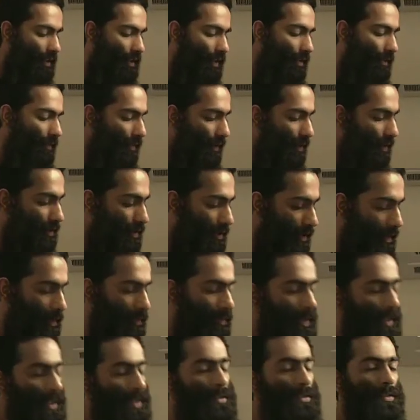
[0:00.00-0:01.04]
The first thing
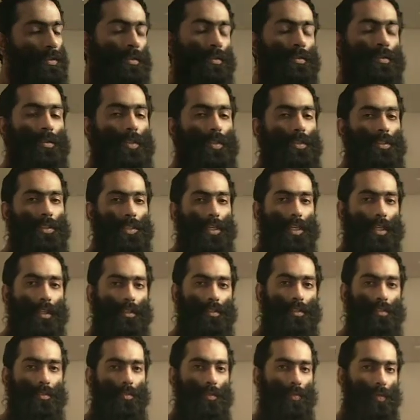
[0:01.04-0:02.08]
we need to do is
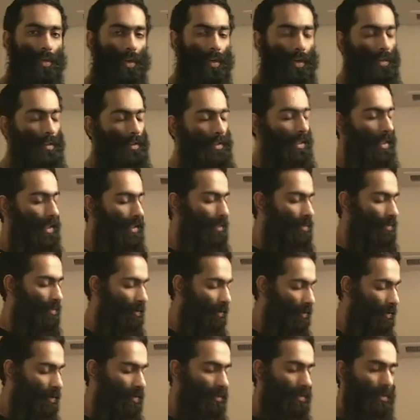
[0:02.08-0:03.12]
get water that is
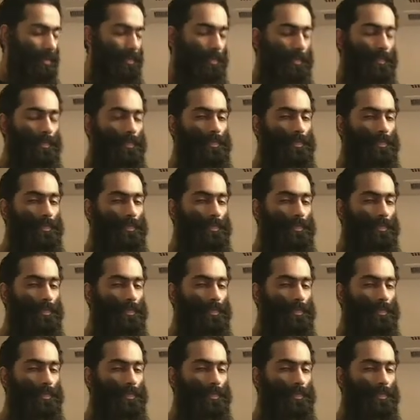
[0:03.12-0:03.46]
tahur.